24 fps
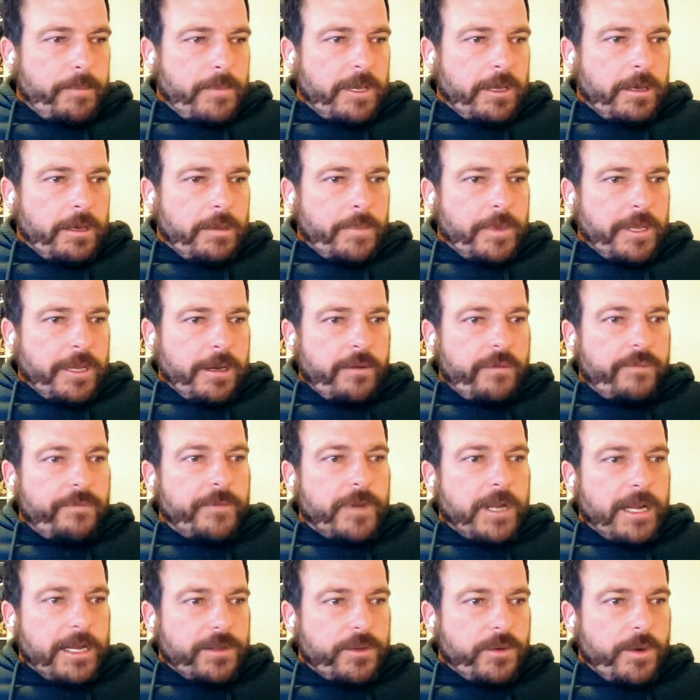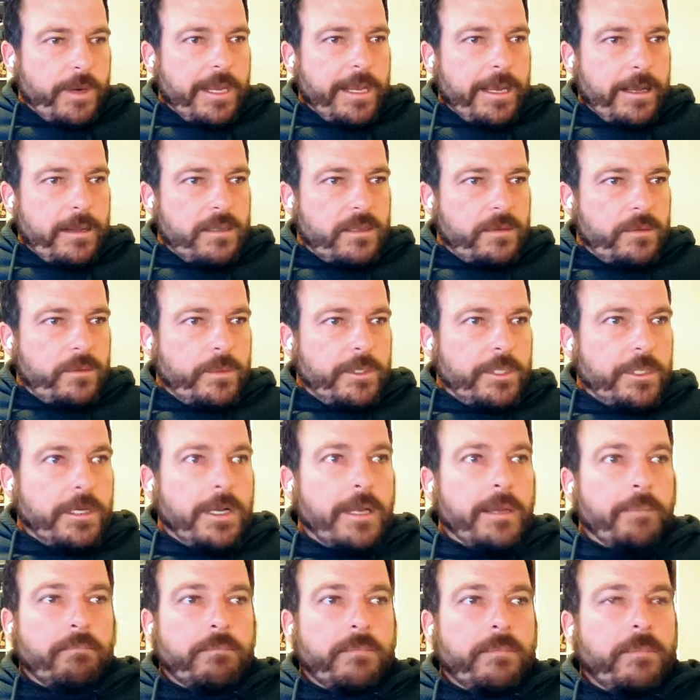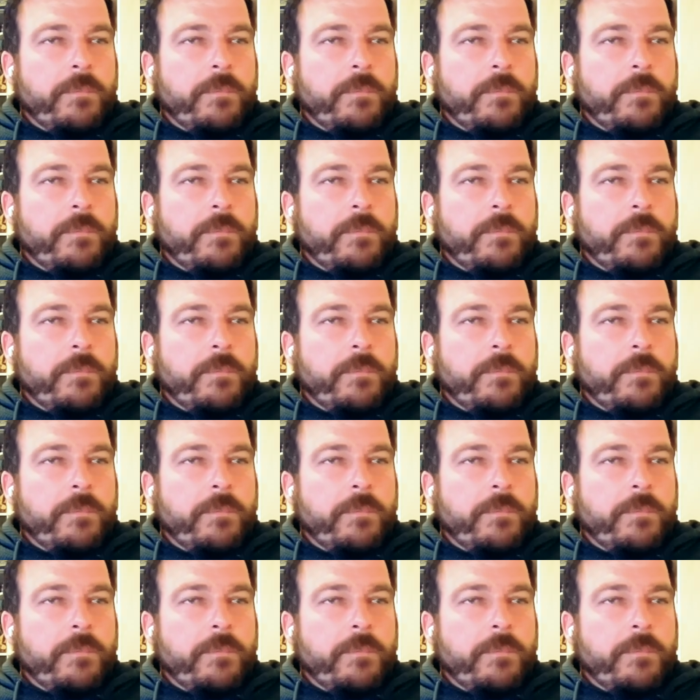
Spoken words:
Independent Advisory Council, which I